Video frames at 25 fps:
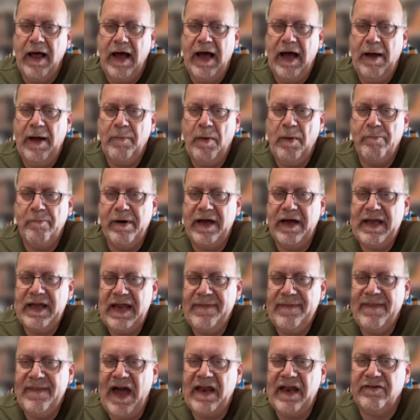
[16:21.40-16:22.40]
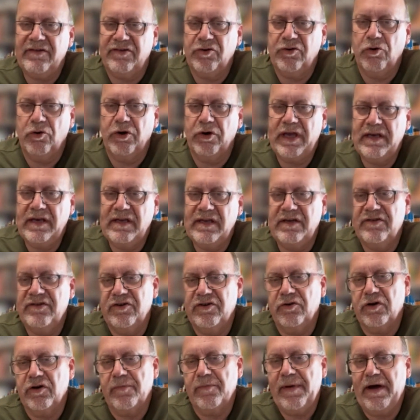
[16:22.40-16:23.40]
Um, but in that talk, he did
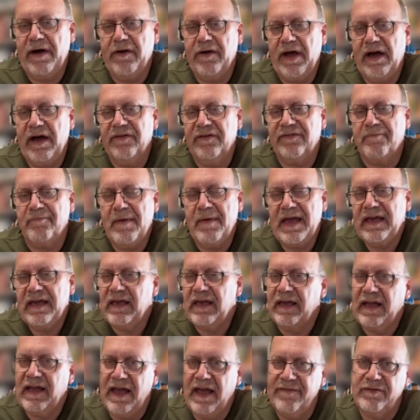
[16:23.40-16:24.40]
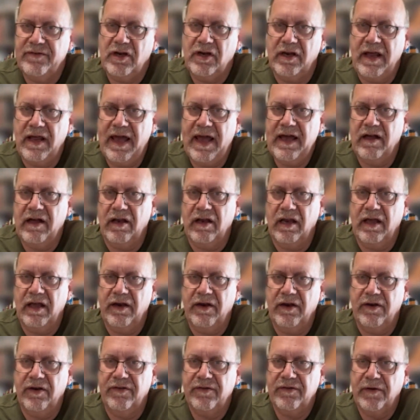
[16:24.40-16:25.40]
talk about us making heaven and hell,
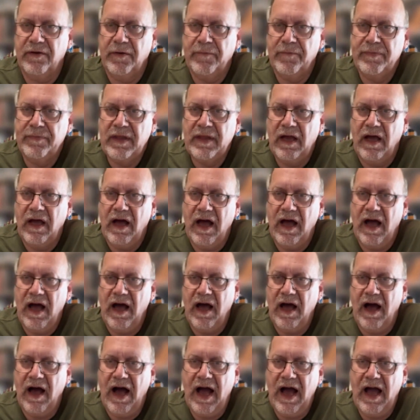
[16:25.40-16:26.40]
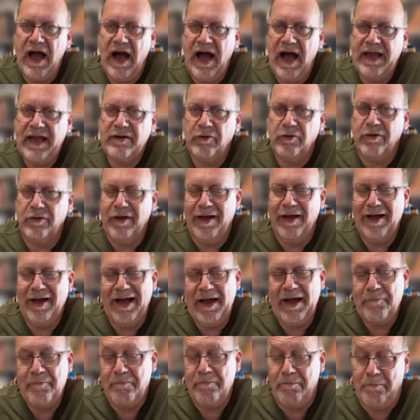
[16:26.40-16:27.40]
and uh, I, I don't,
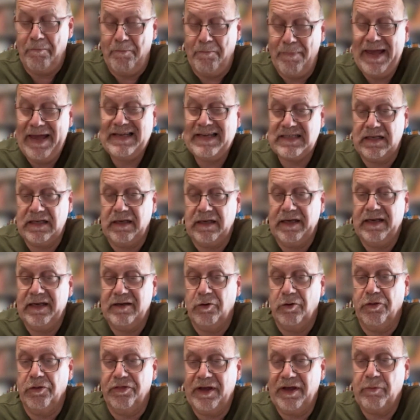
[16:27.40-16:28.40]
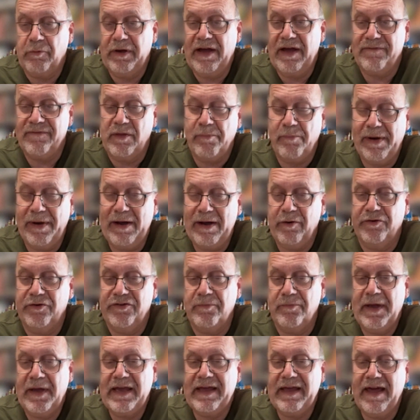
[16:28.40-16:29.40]
I basically don't think we have the power
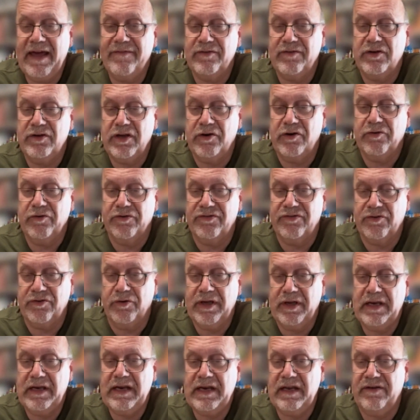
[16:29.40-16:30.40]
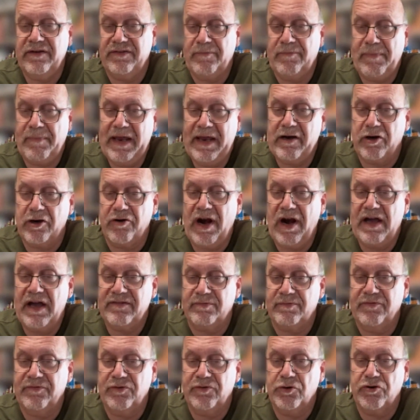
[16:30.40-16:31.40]
to make heaven, you know. So he needs a better
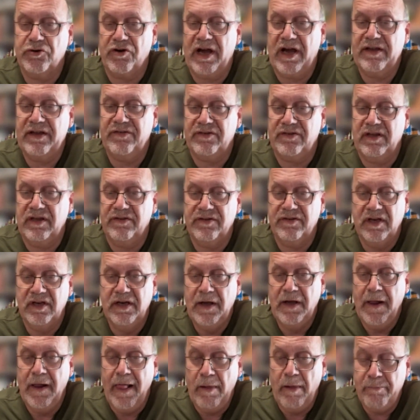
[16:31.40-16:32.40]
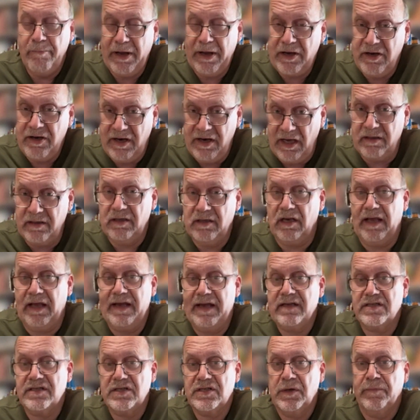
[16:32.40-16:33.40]
grasp of who Christ is. But
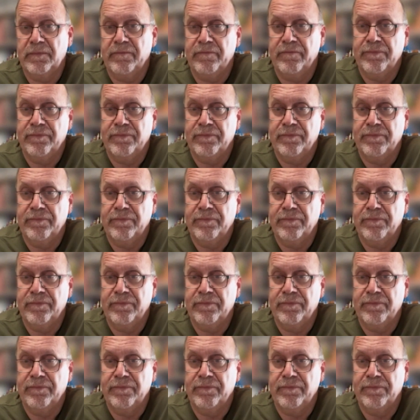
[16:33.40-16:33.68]
nonetheless,